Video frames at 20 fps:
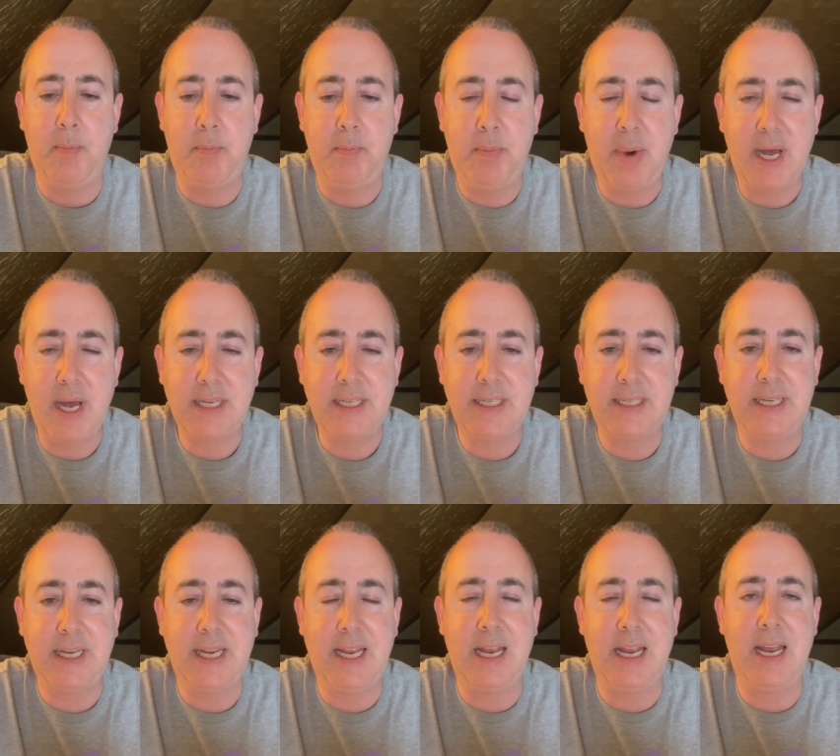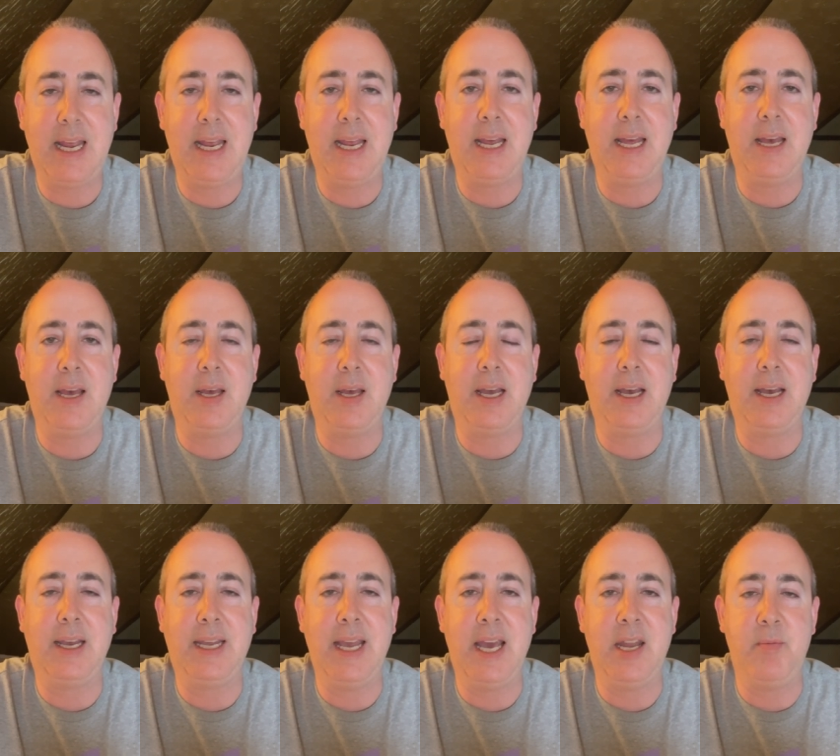But
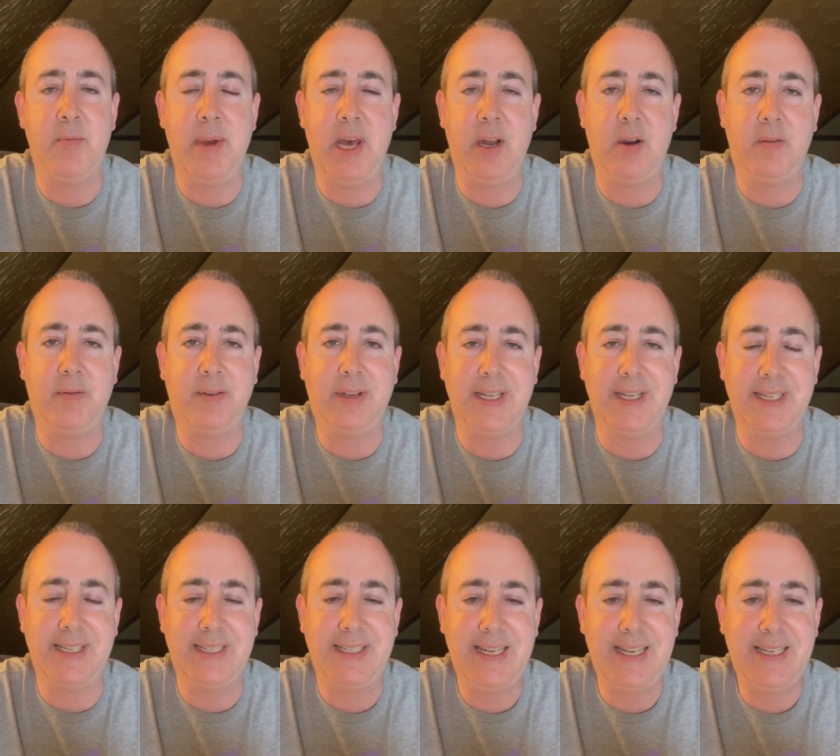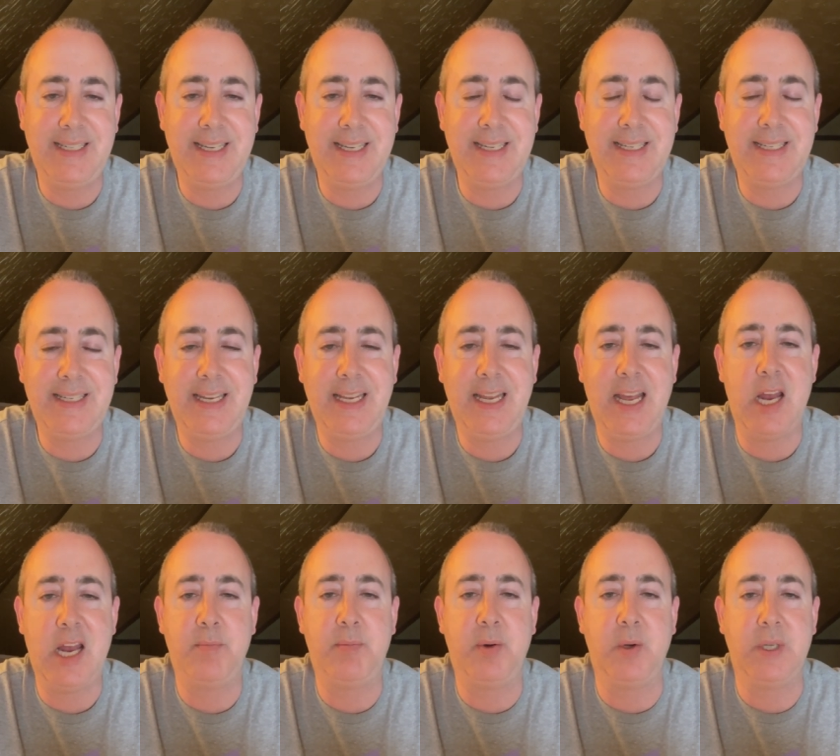again, a matter of consistency
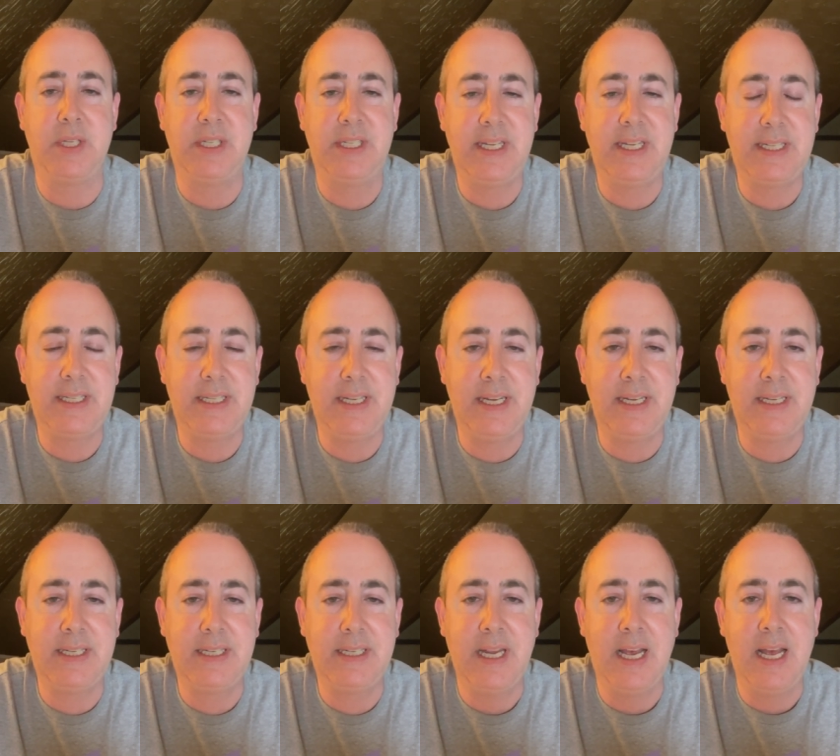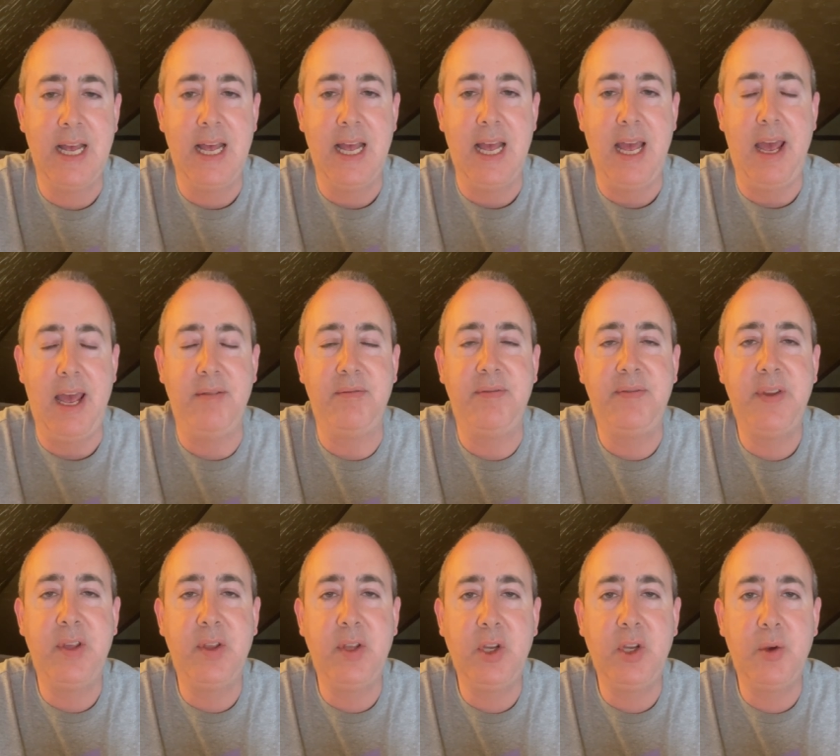and persistence, and
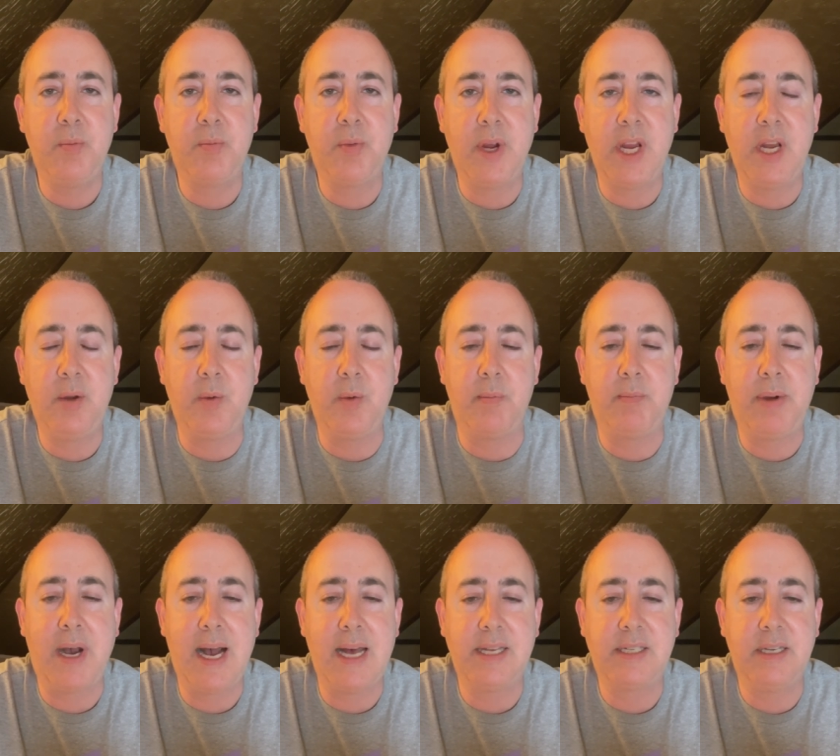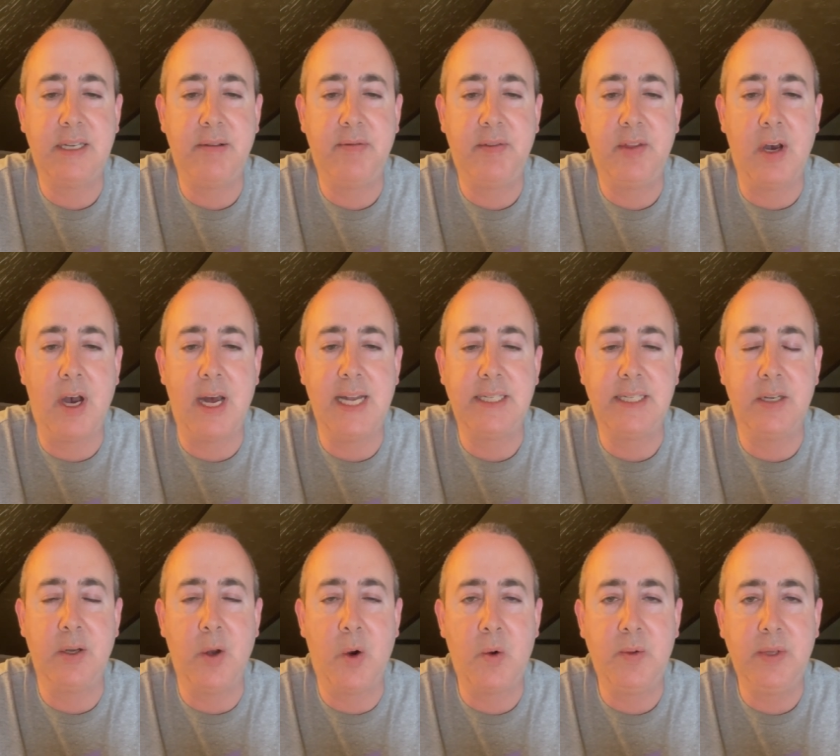filling your brain with positive thoughts
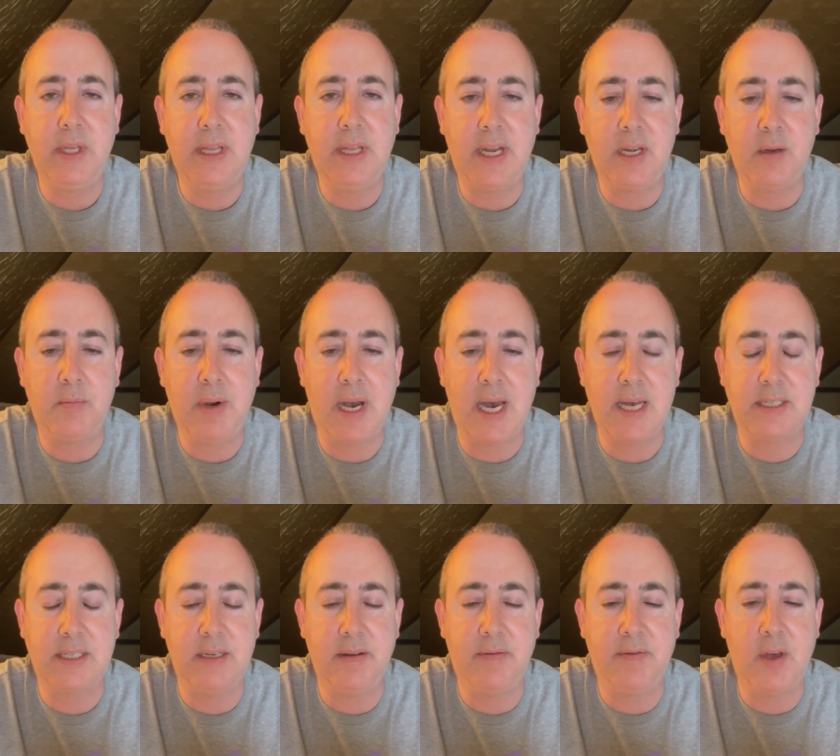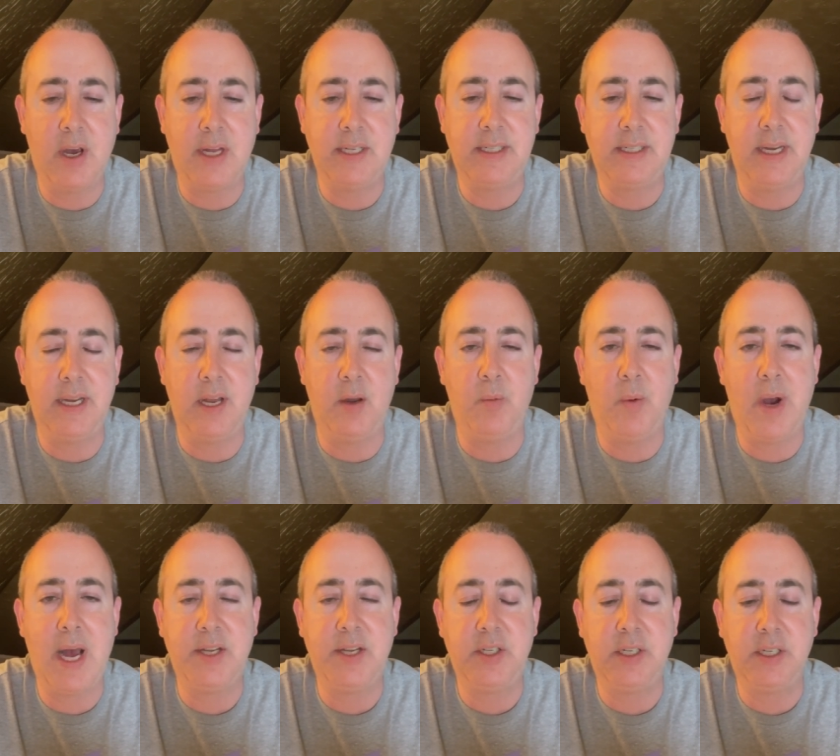and only letting positive thoughts in and
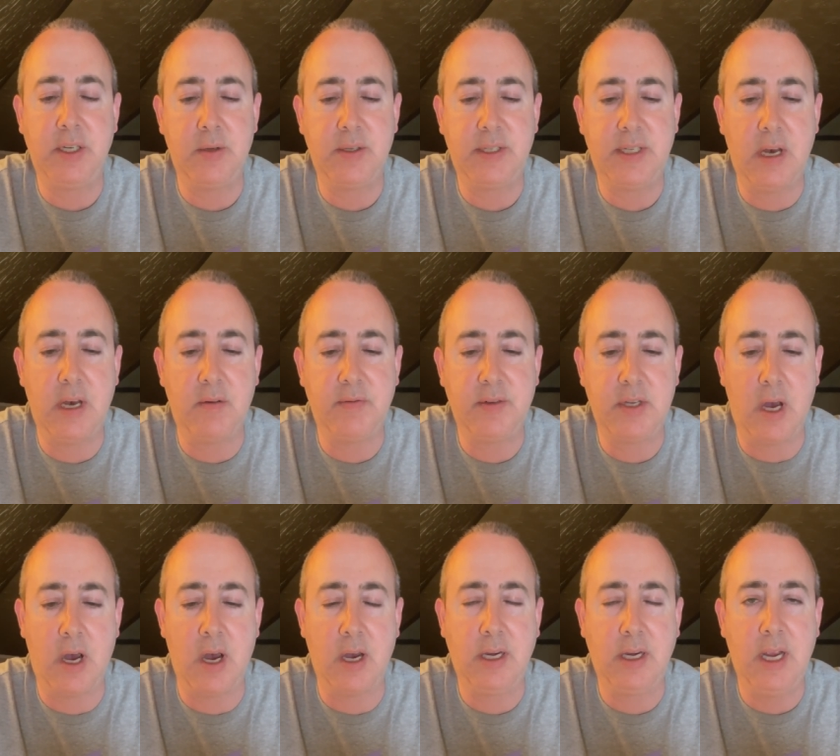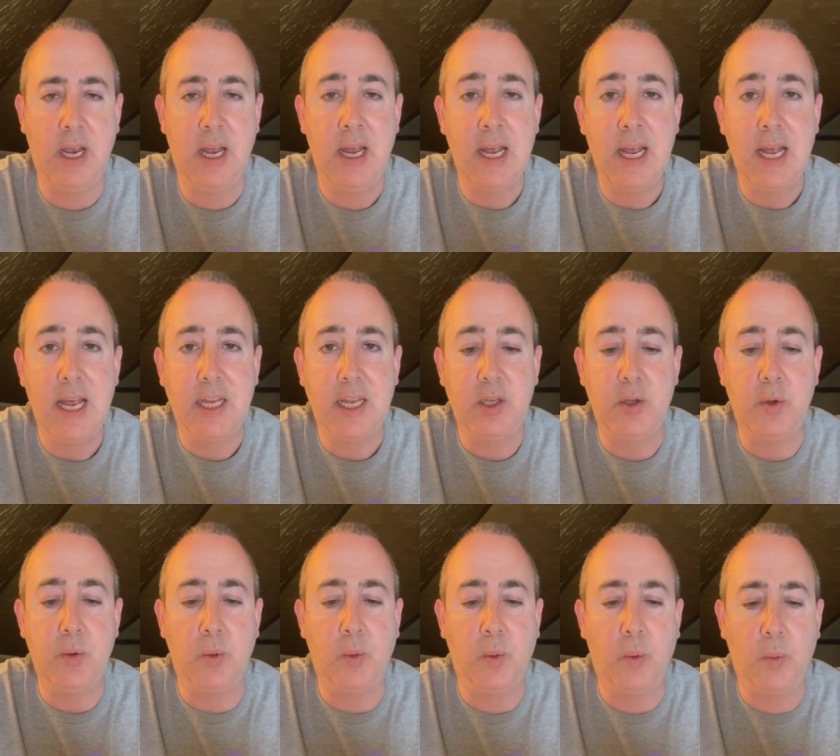watching yourself talk,
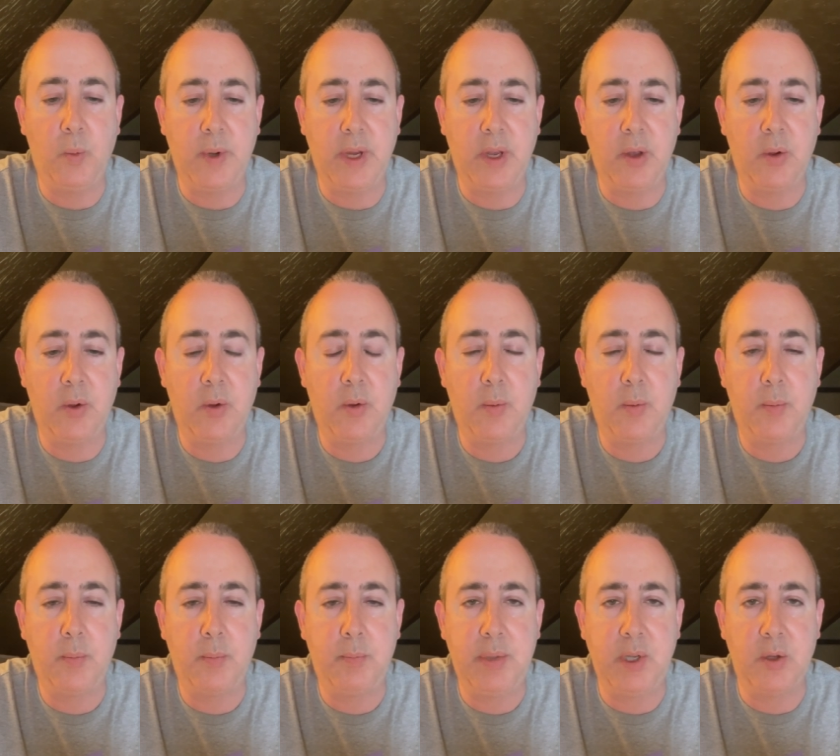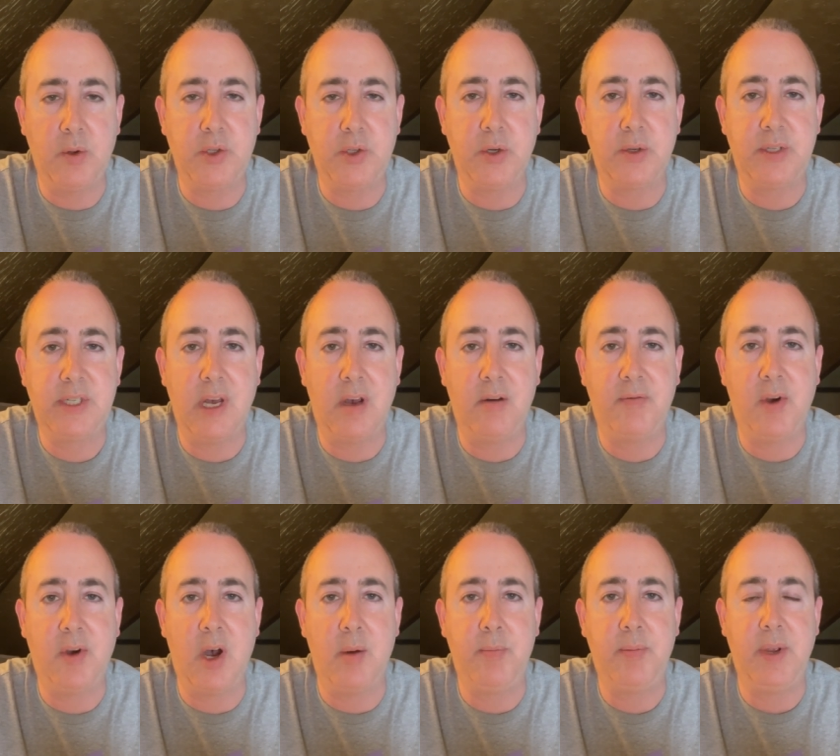you will build yourself
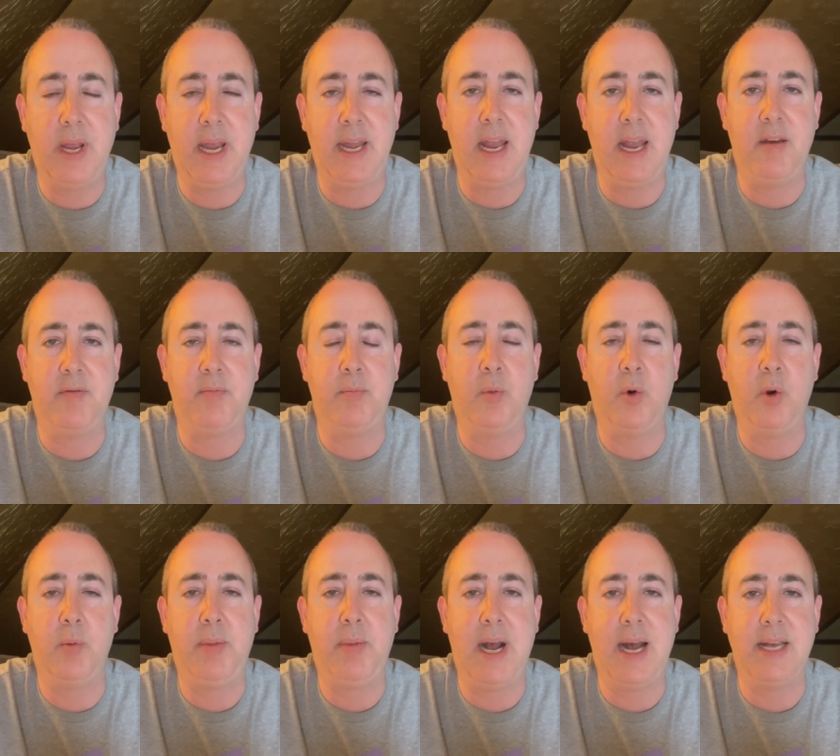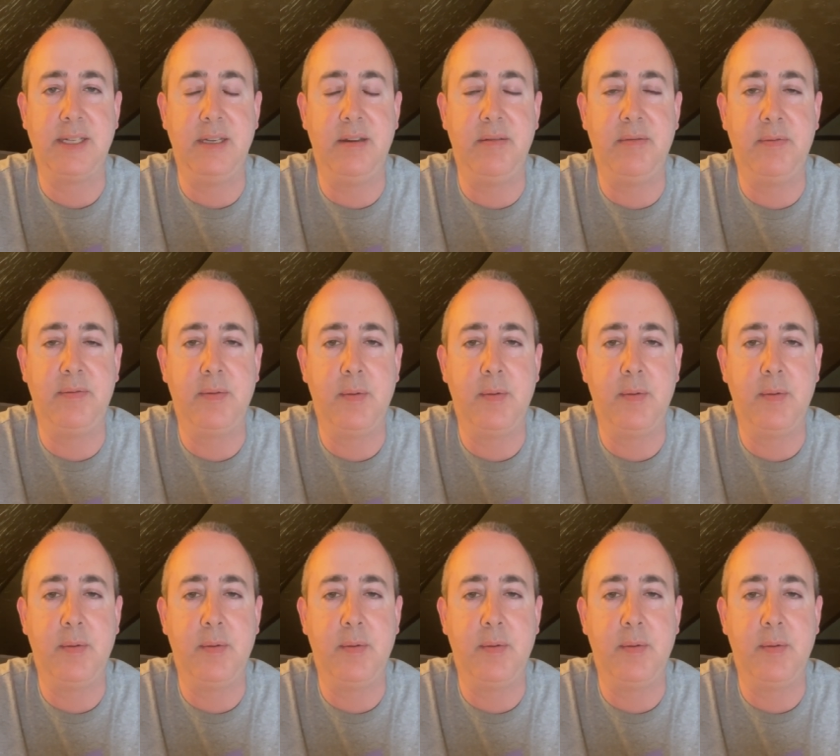up and have more positive